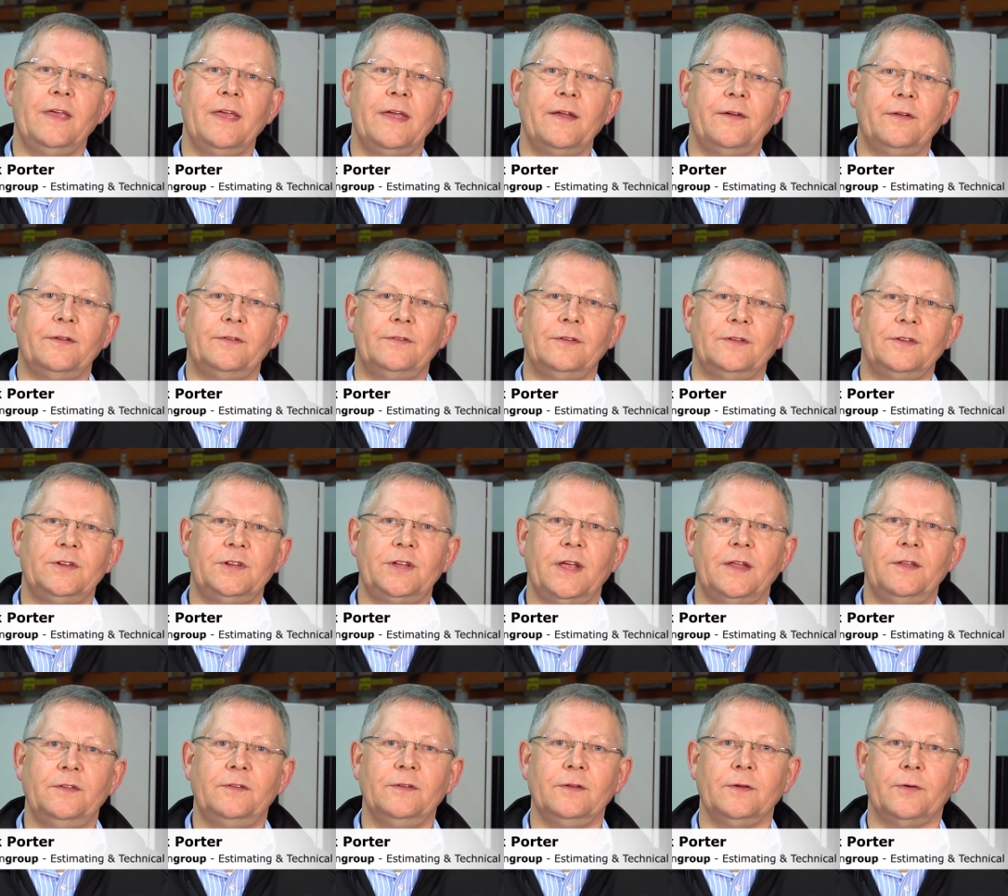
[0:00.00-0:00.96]
here at
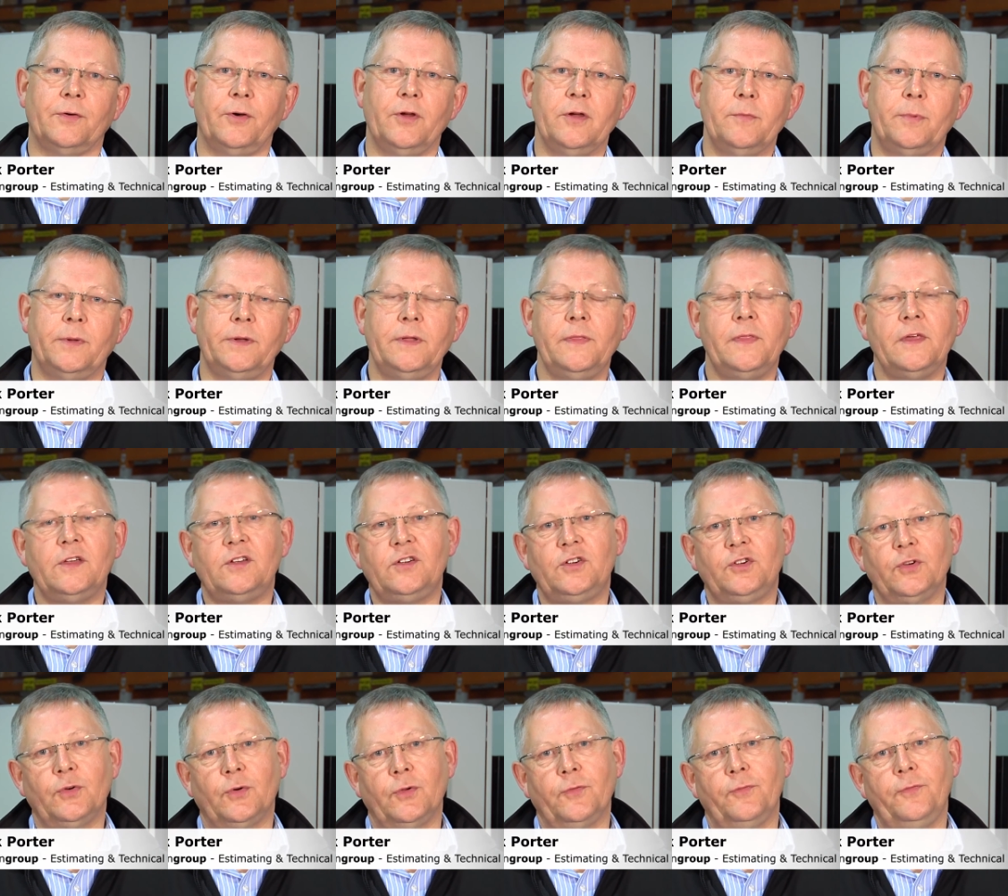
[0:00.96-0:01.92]
Shenton Group and in this
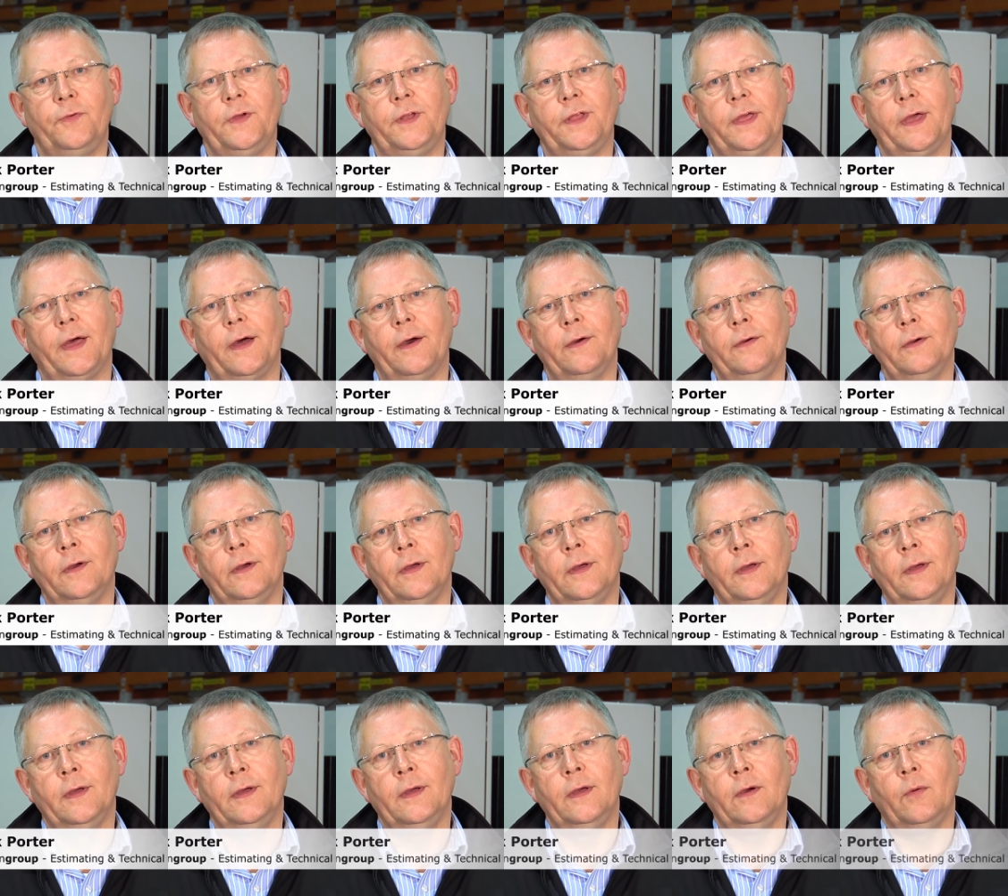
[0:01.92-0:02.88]
short video
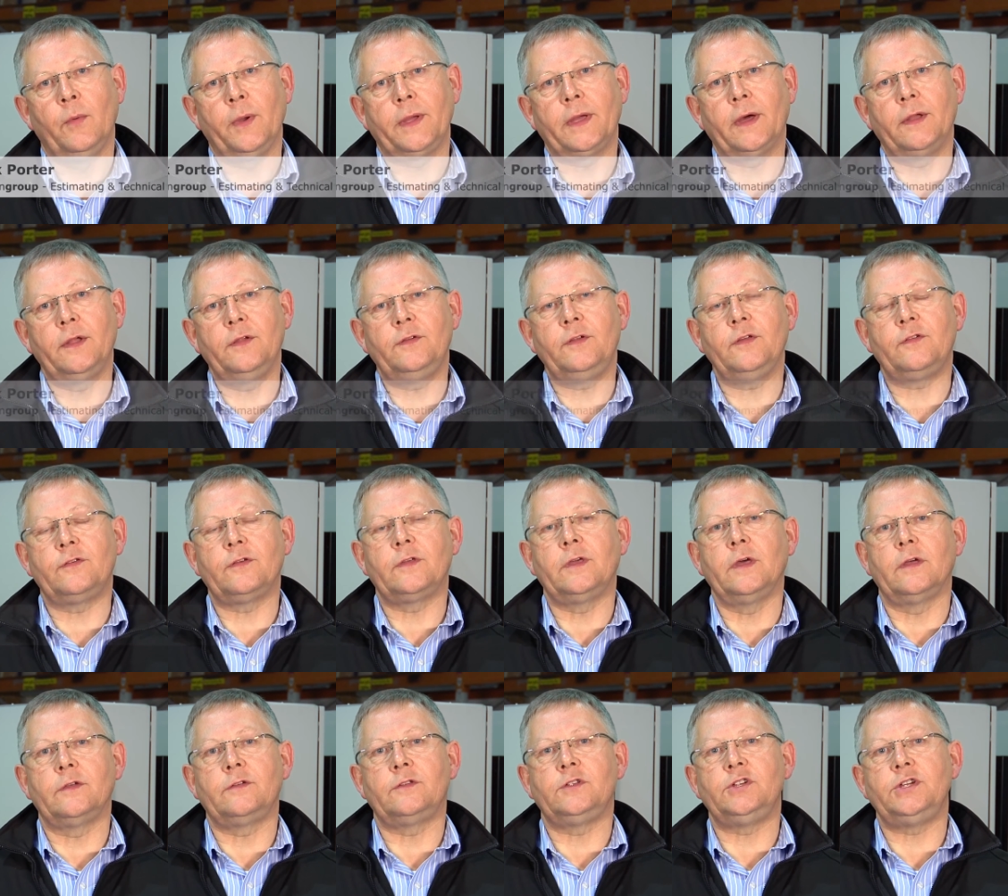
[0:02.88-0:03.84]
we're going to
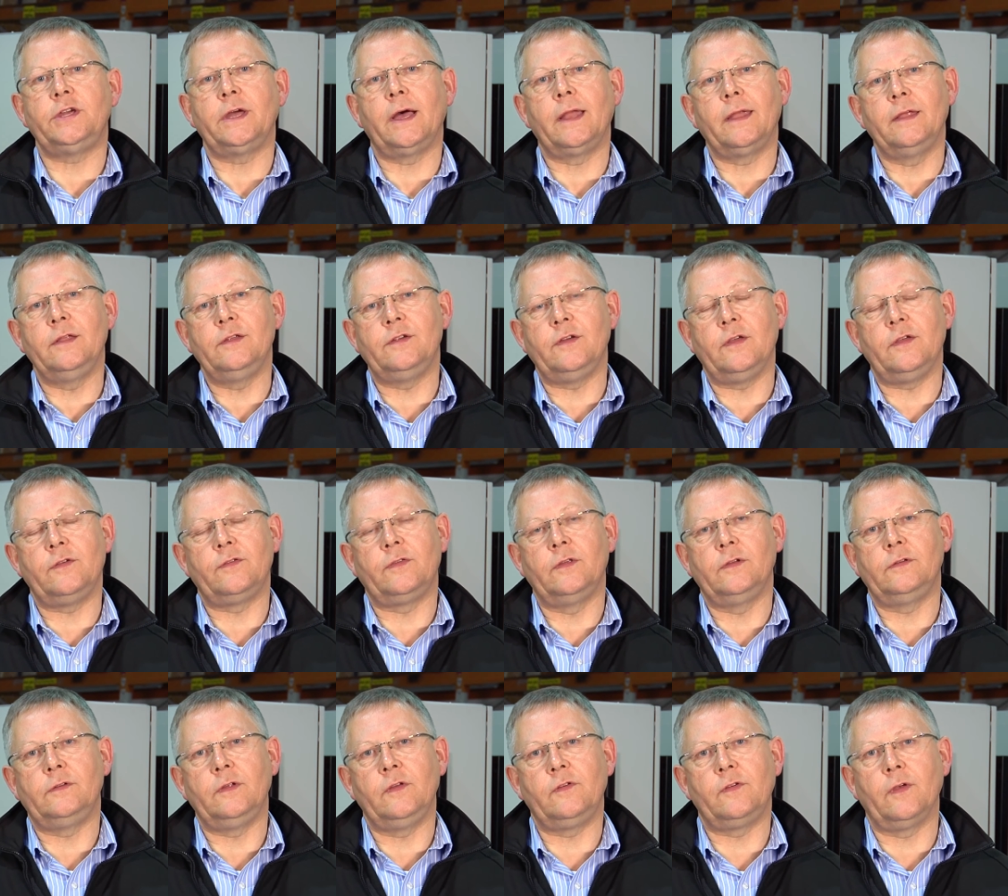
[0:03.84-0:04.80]
discuss challenges
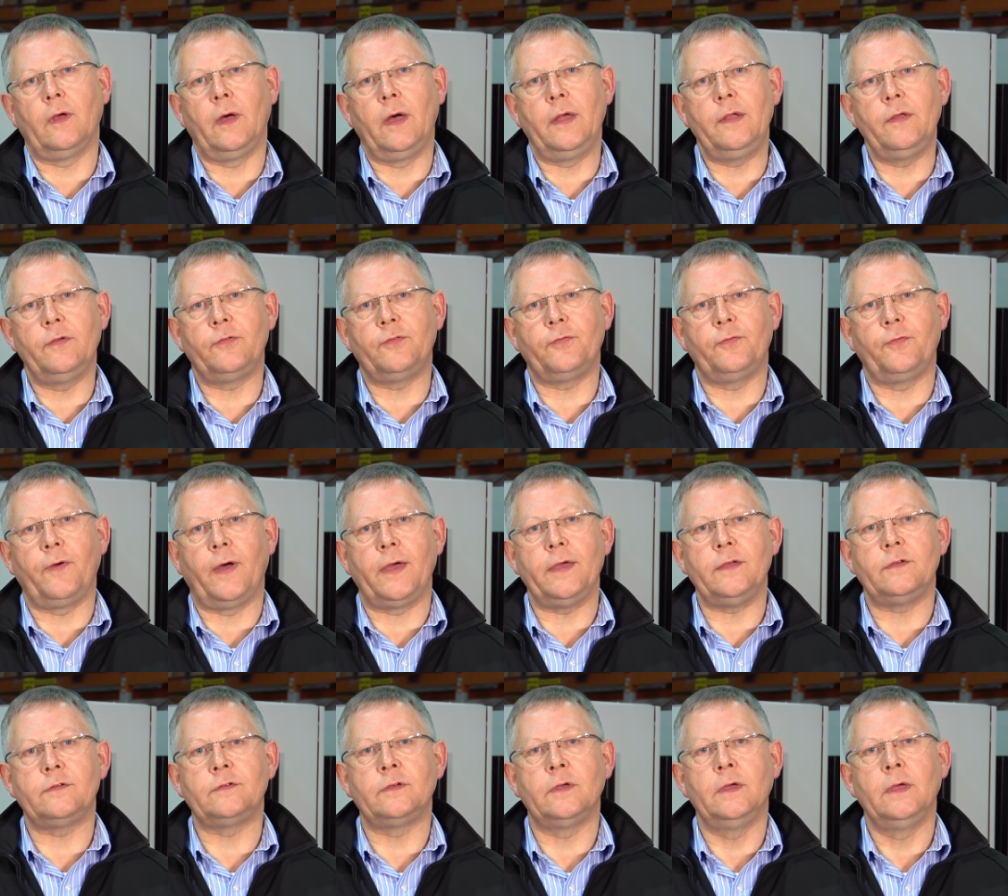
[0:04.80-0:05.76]
that designers
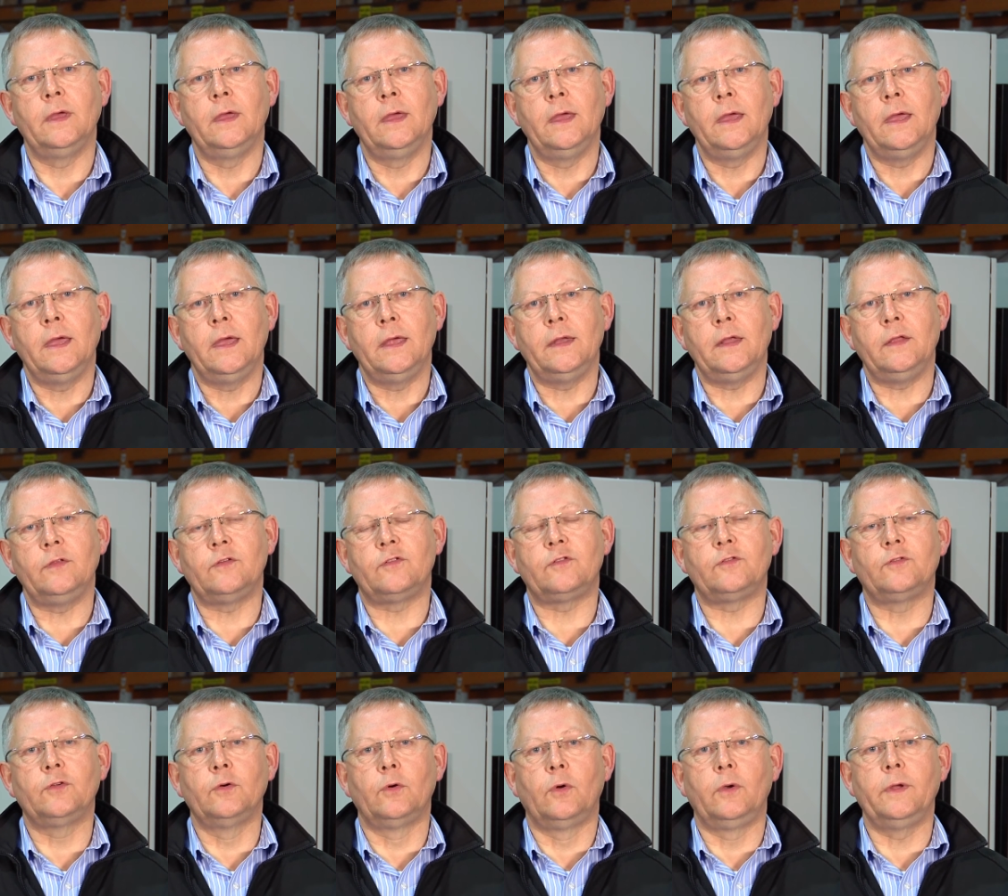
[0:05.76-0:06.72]
face in
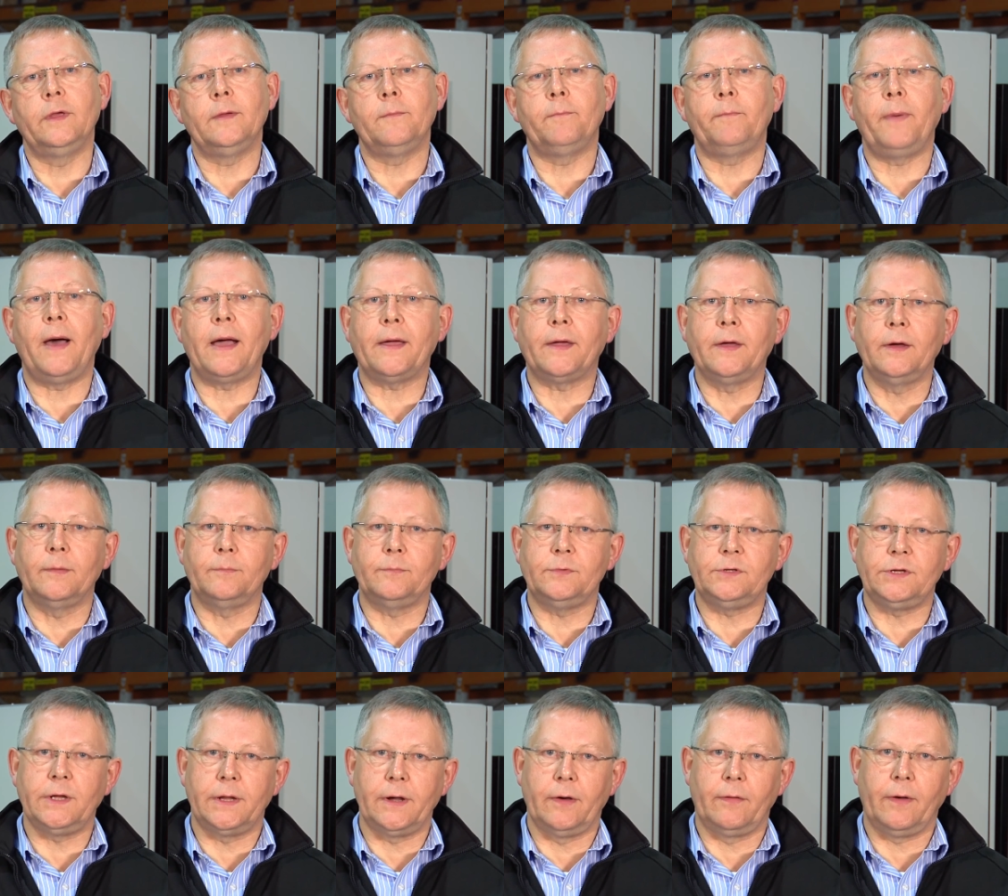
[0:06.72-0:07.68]
installing backup
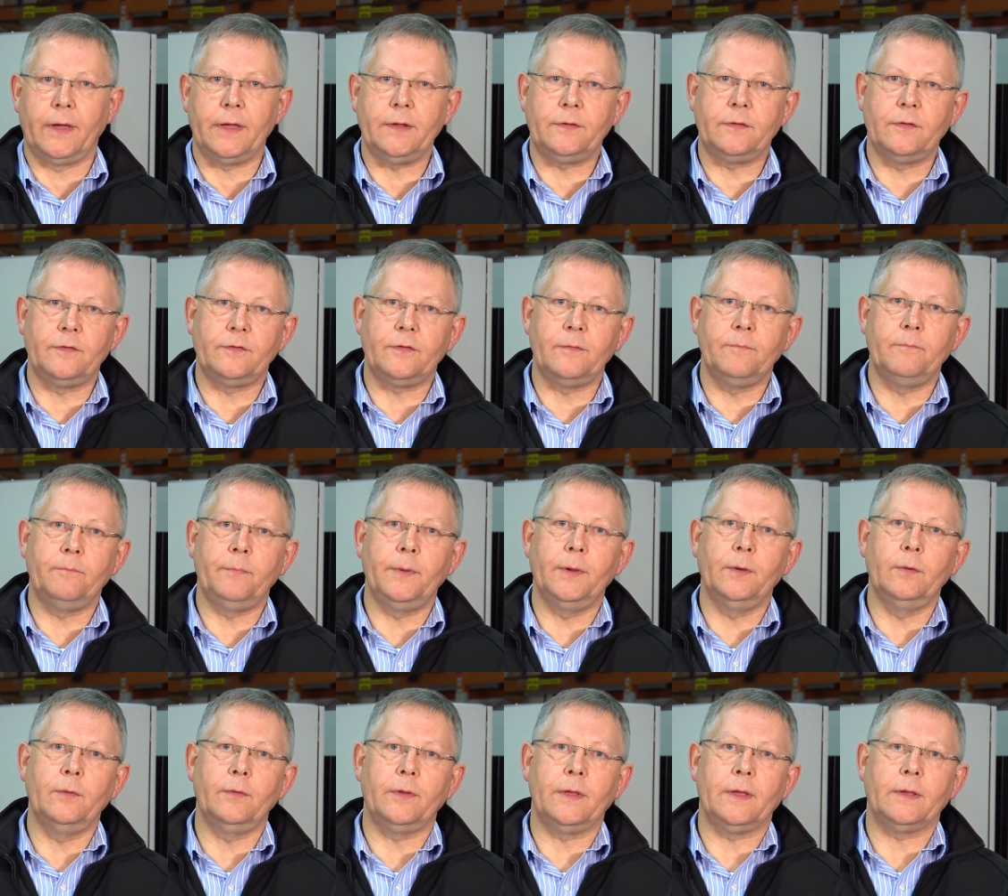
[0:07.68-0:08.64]
generators in
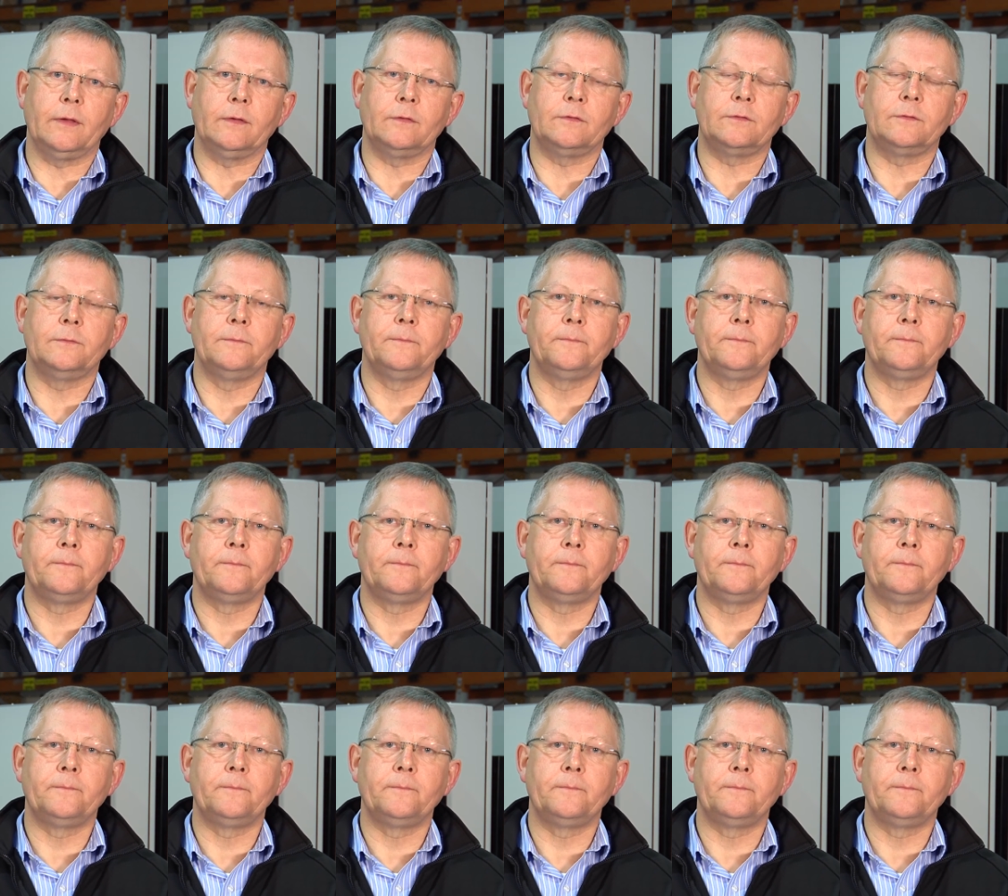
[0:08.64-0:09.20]
buildings.